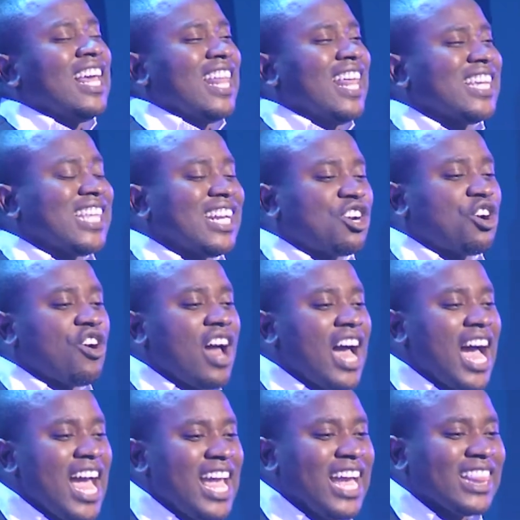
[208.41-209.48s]
And they start
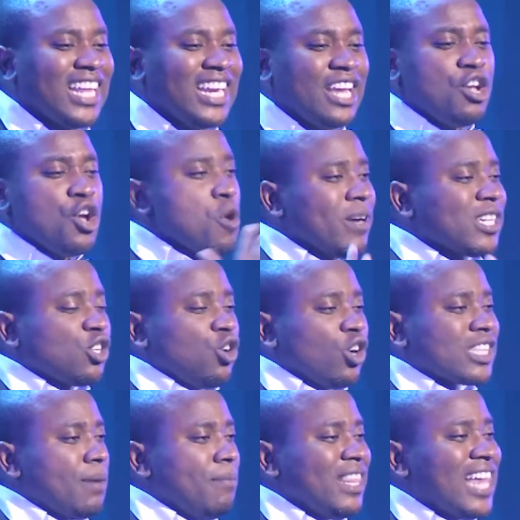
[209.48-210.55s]
crying, then you must
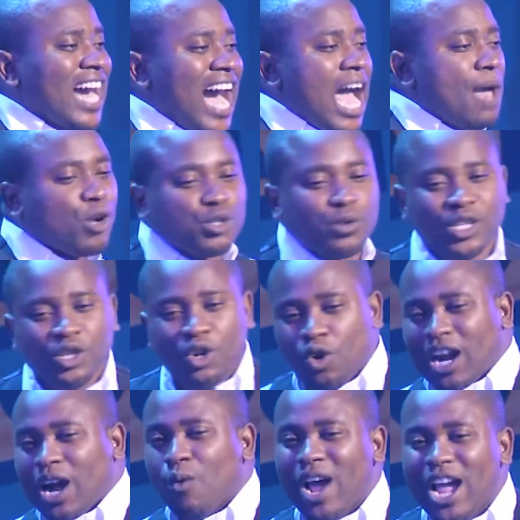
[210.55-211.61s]
look them in the eye because when you
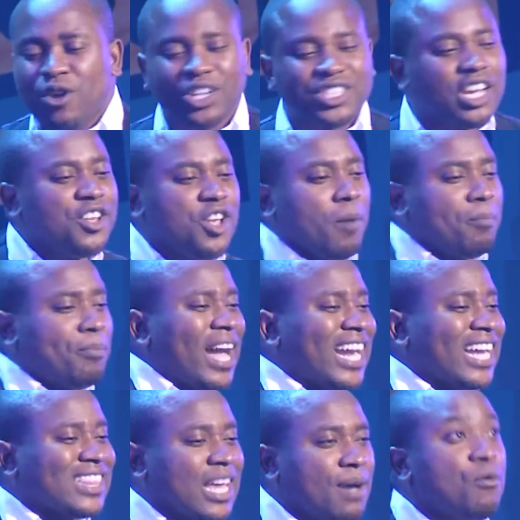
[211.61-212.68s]
look away, you're turning your
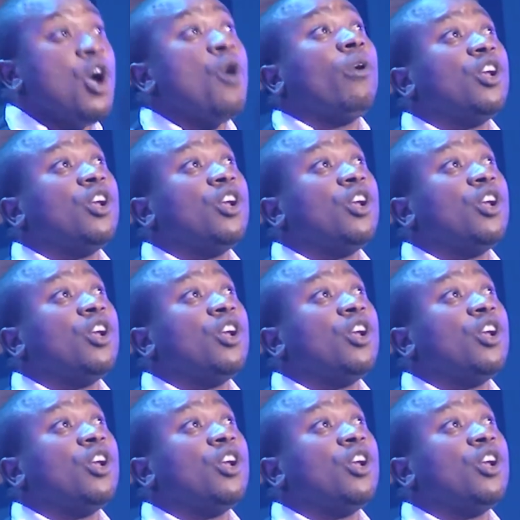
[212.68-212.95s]
back at them.